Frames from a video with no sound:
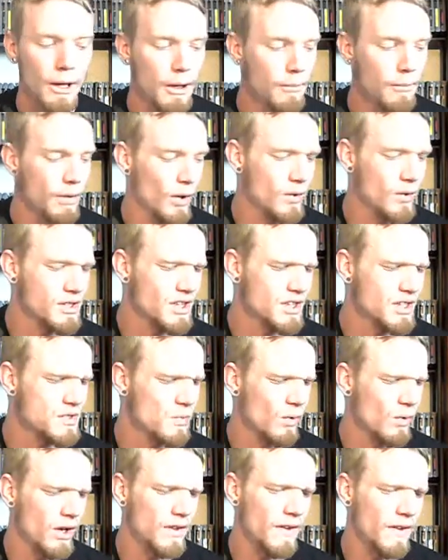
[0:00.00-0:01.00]
But I went to this
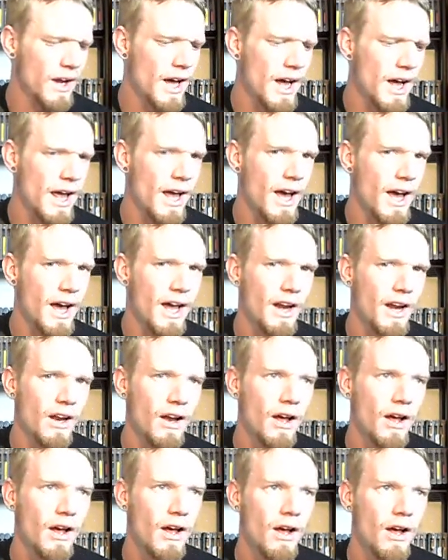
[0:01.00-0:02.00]
one. The guy had
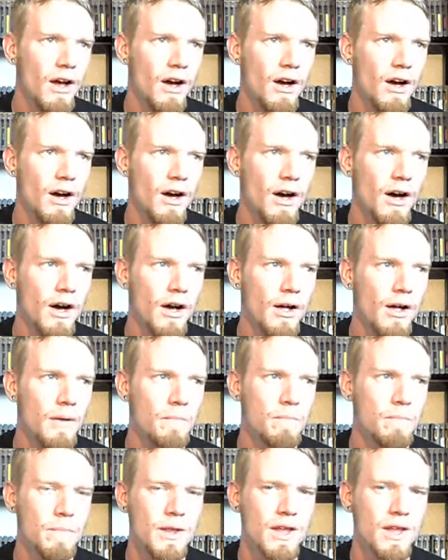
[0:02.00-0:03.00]

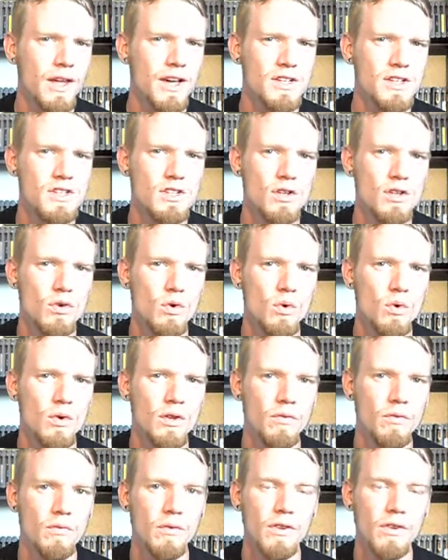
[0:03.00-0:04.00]
PS2,